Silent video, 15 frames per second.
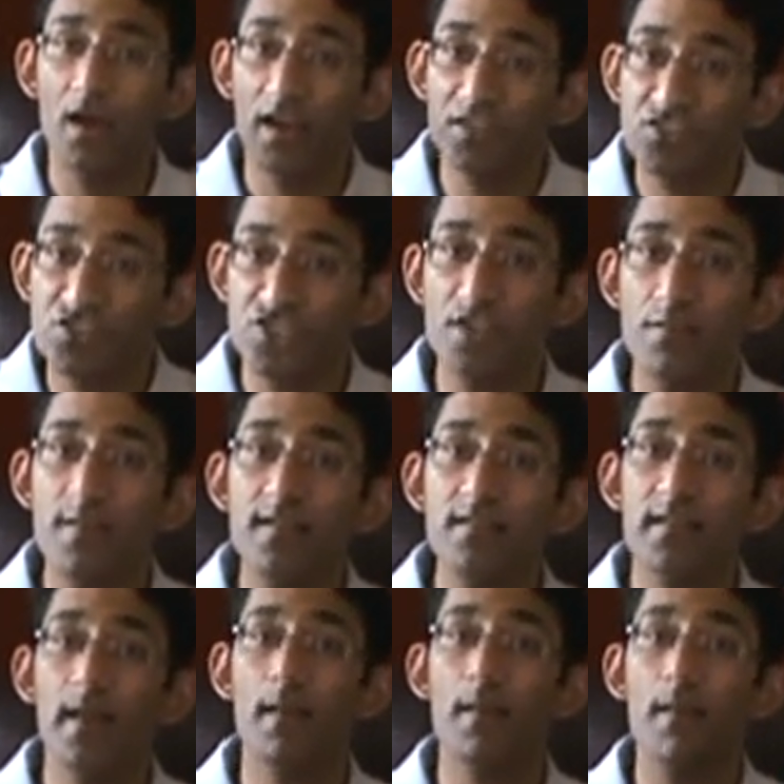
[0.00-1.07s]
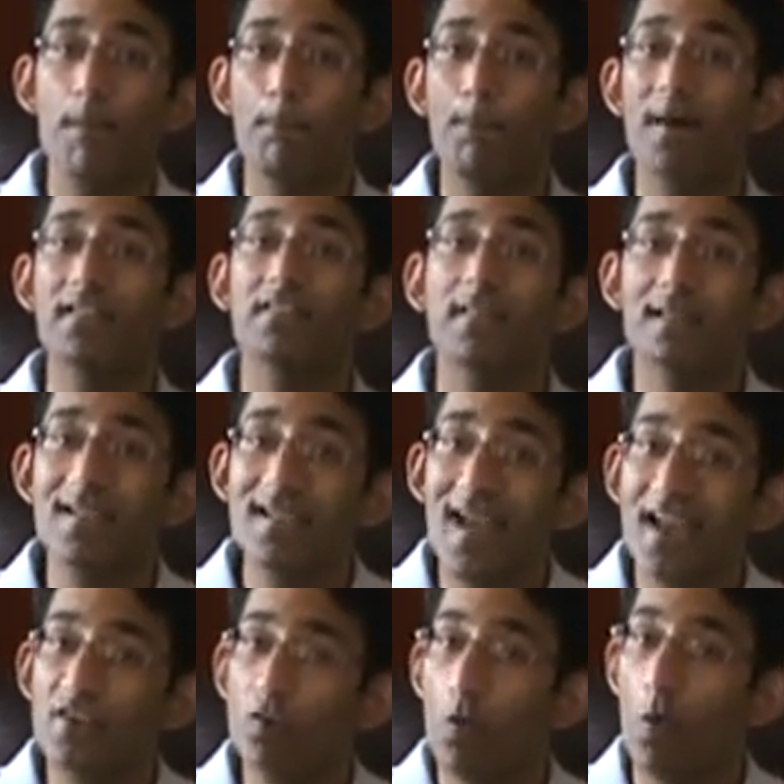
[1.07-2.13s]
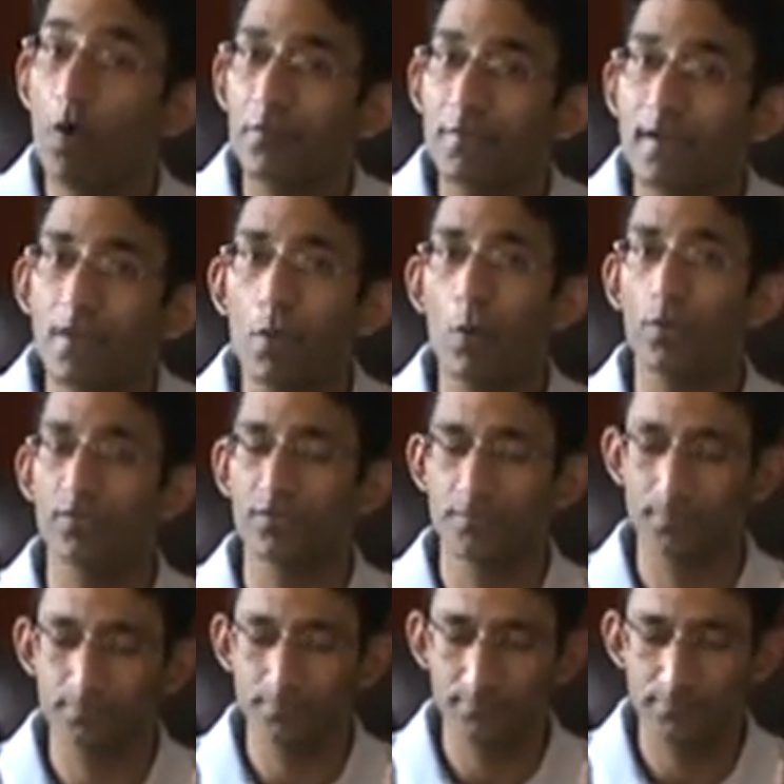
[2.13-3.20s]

achieving their monthly and quarterly goals.